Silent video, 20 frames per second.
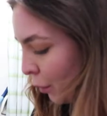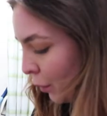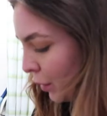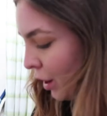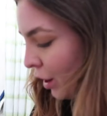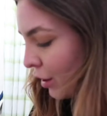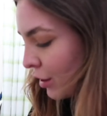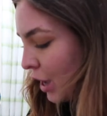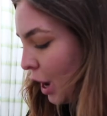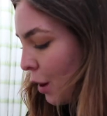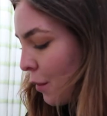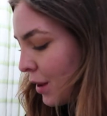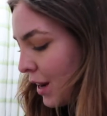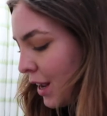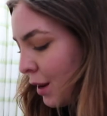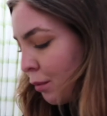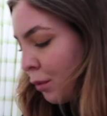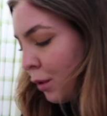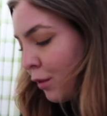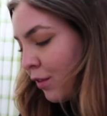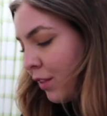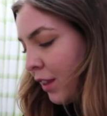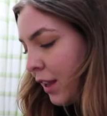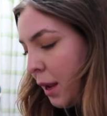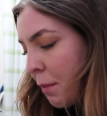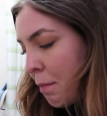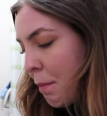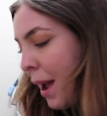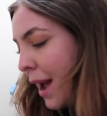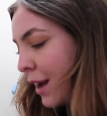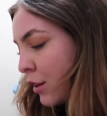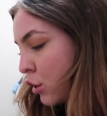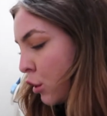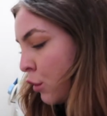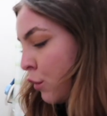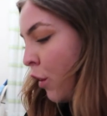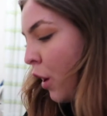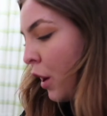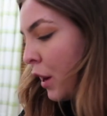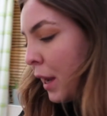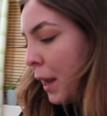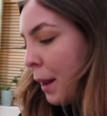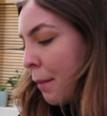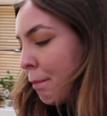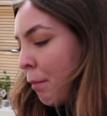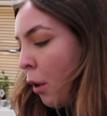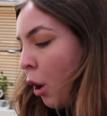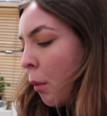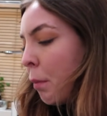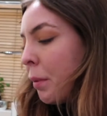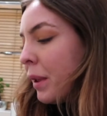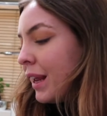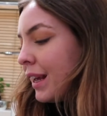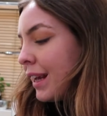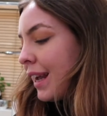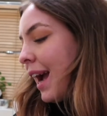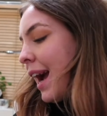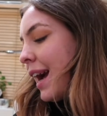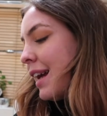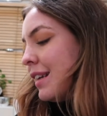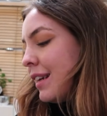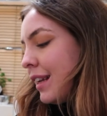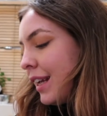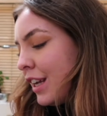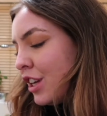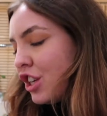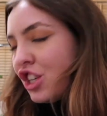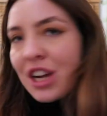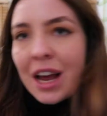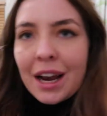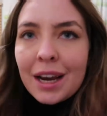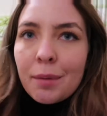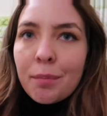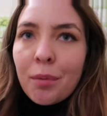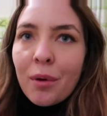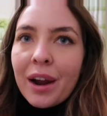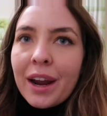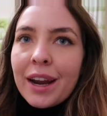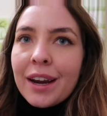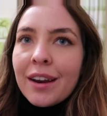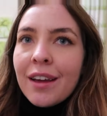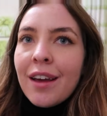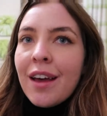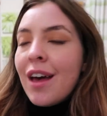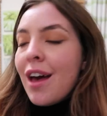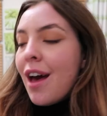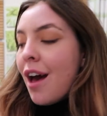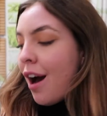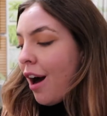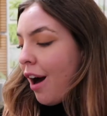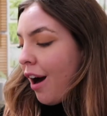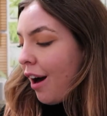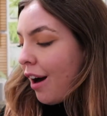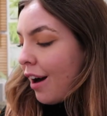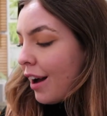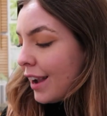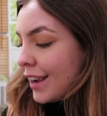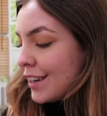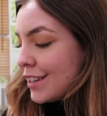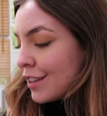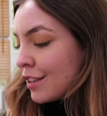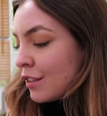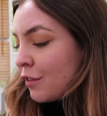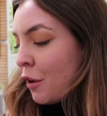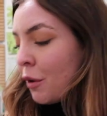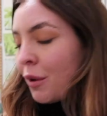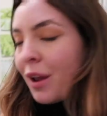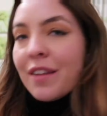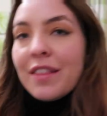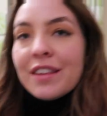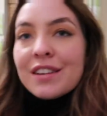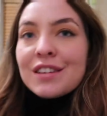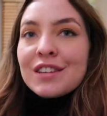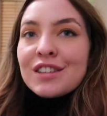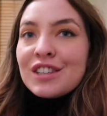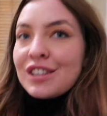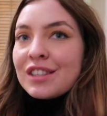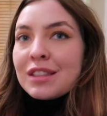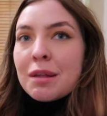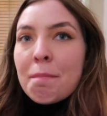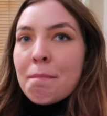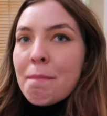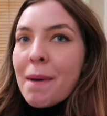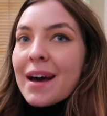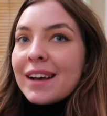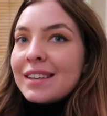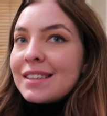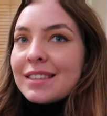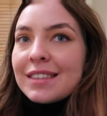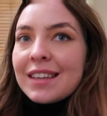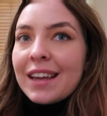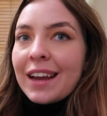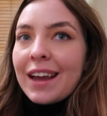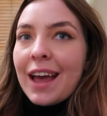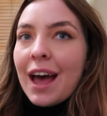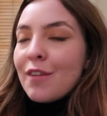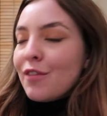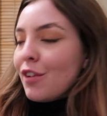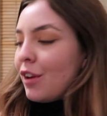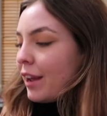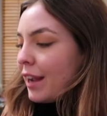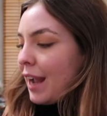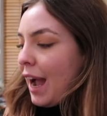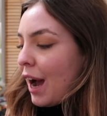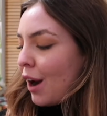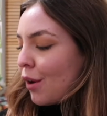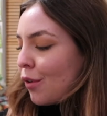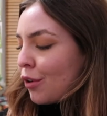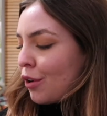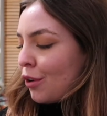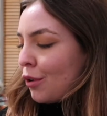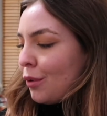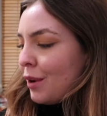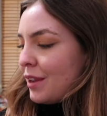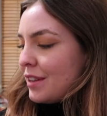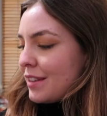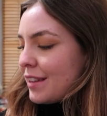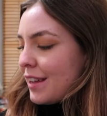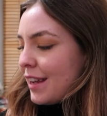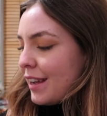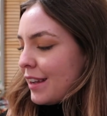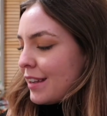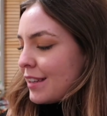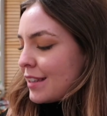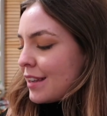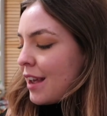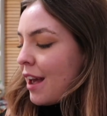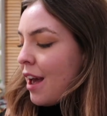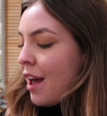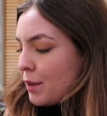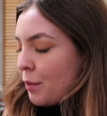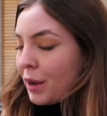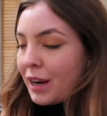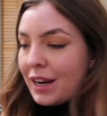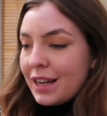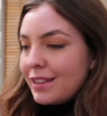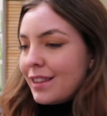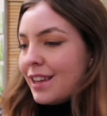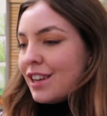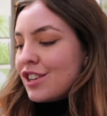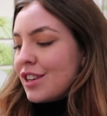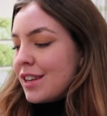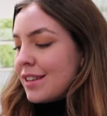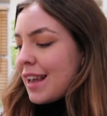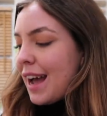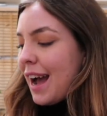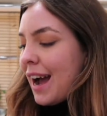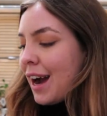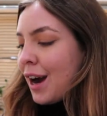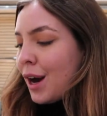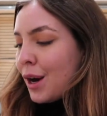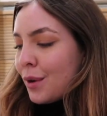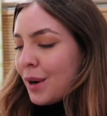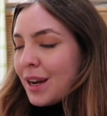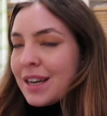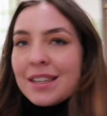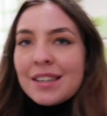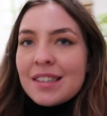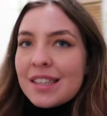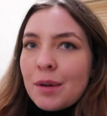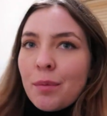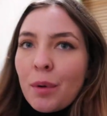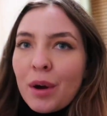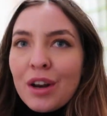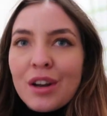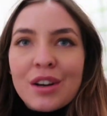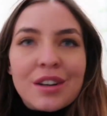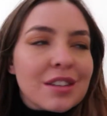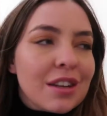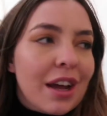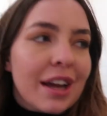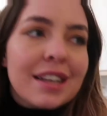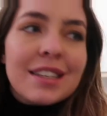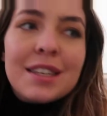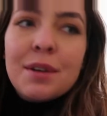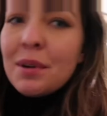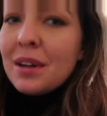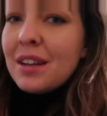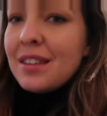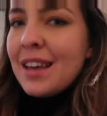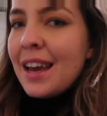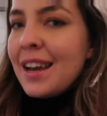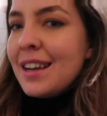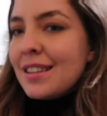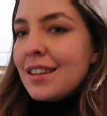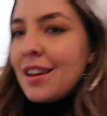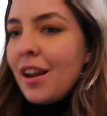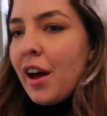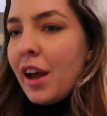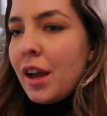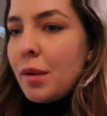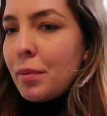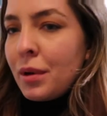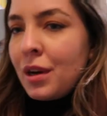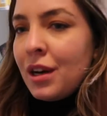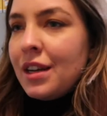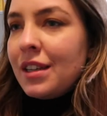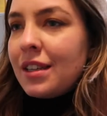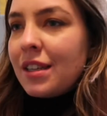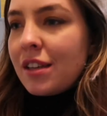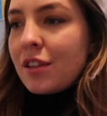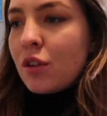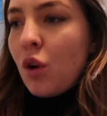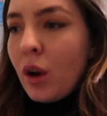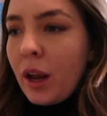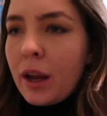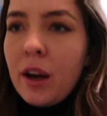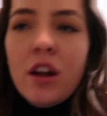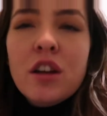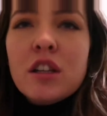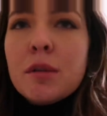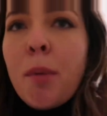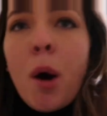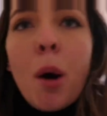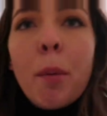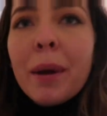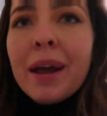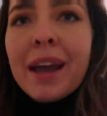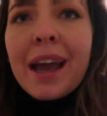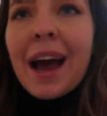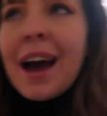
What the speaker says: we are going in with the petrifying popping candy jelly brain. I just feel like this is just the best thing ever. Like, how cool is this? So we're gonna dish this out and see what it looks like, see what it tastes like, because it's got like loads of popping